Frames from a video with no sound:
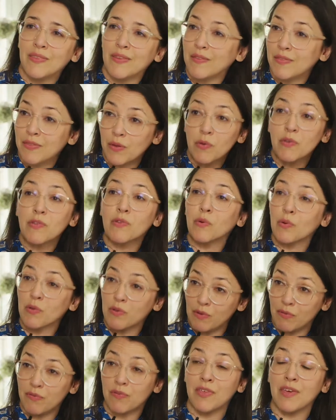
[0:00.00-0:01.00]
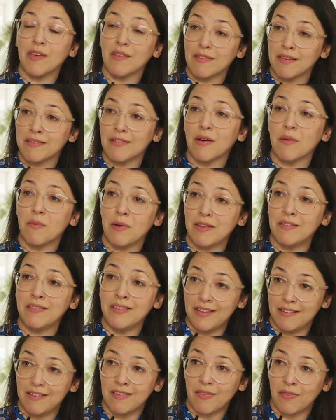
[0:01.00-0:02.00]
those sorts of things that are
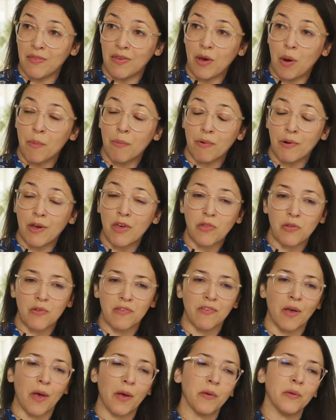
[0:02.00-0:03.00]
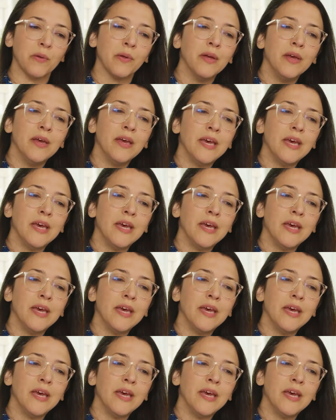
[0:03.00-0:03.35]
needed in the operational cycle.